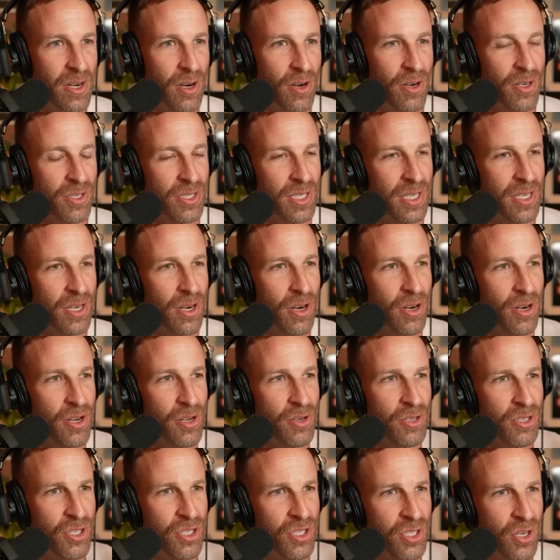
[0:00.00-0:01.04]
or are you
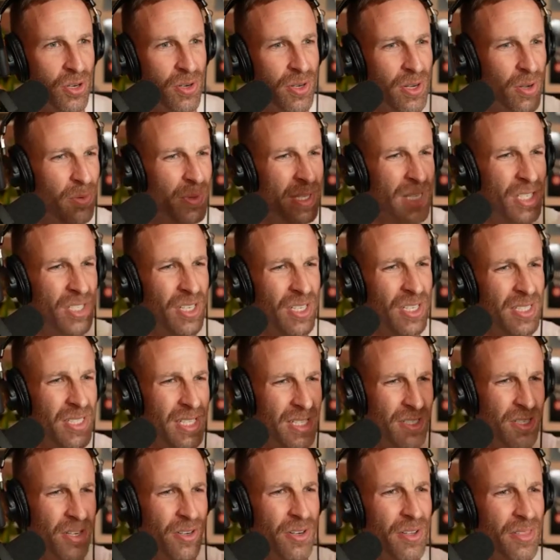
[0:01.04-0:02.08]
only adjusting
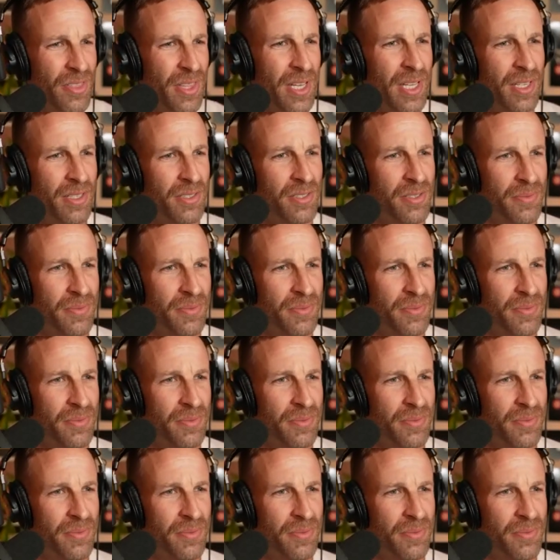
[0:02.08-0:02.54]
certain things?